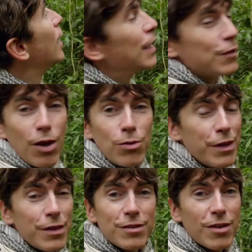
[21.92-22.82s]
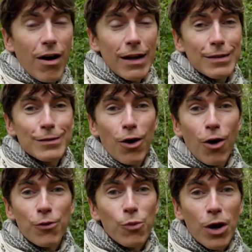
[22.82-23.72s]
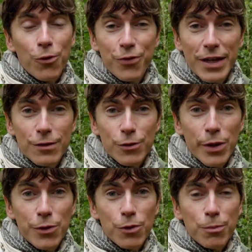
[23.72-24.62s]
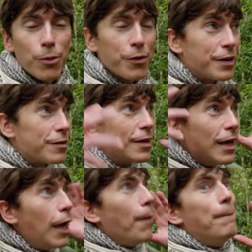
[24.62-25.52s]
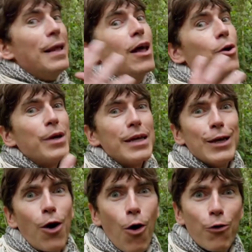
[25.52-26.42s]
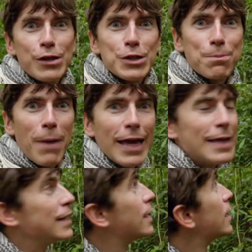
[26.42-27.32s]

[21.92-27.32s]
It's only the size of a well-fed squirrel, but with this billowy orange mane.